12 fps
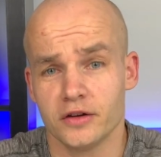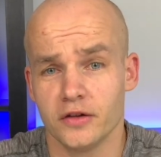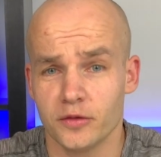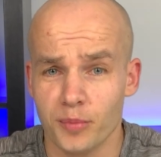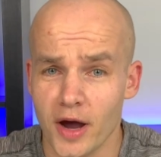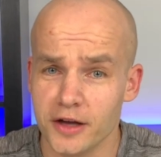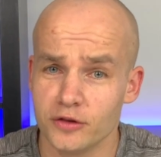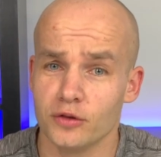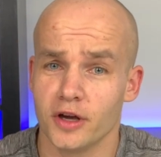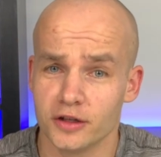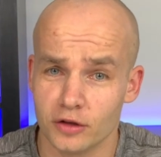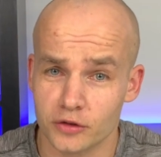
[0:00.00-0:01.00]
despite you
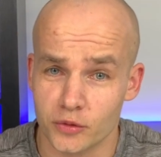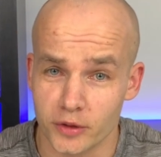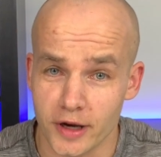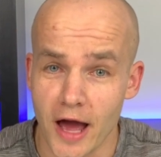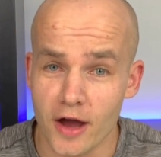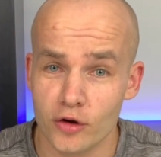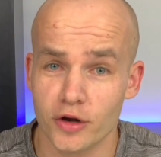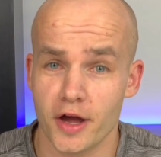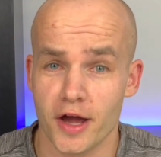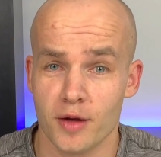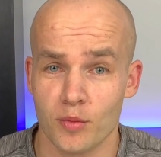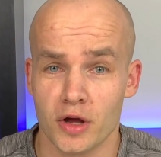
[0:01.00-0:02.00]
cannot rely on
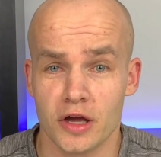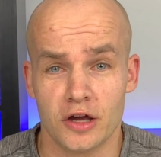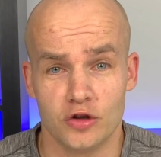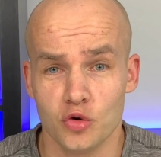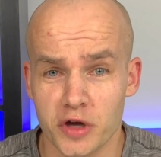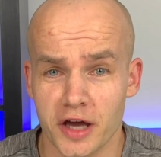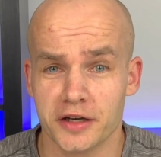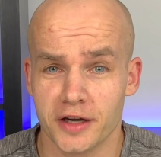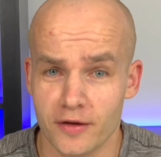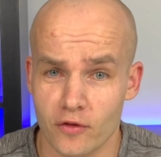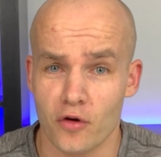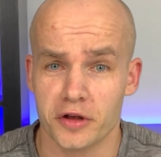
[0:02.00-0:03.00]
him, you can
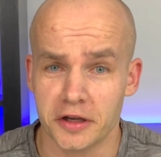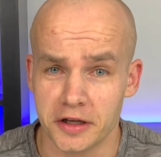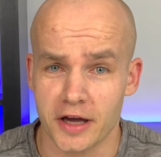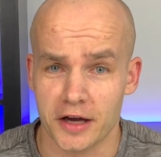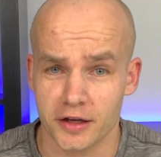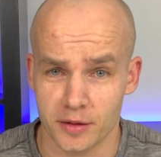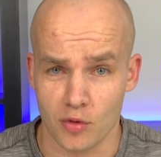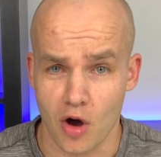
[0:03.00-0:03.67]
never really cut him